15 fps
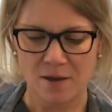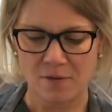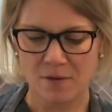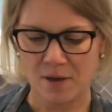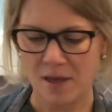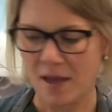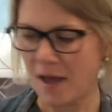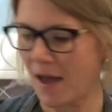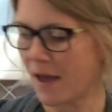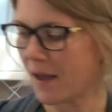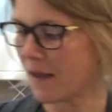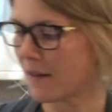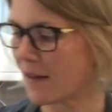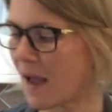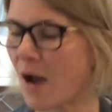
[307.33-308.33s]
Okay,
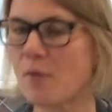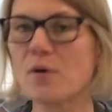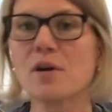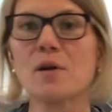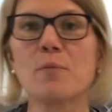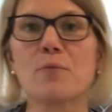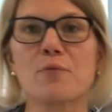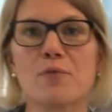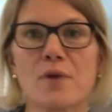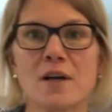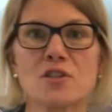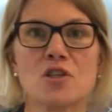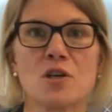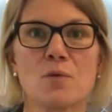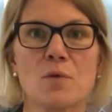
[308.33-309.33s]
now we're gonna
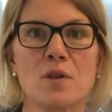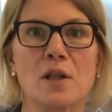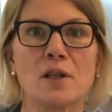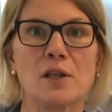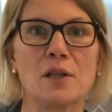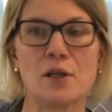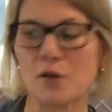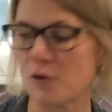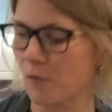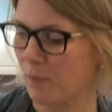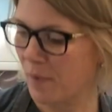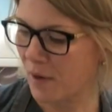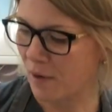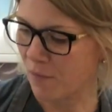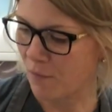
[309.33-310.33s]
brush it with a little
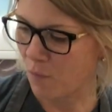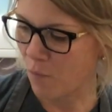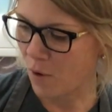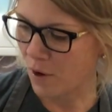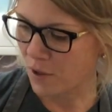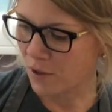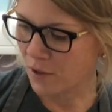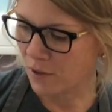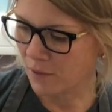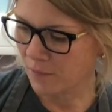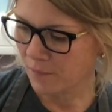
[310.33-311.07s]
bit of water.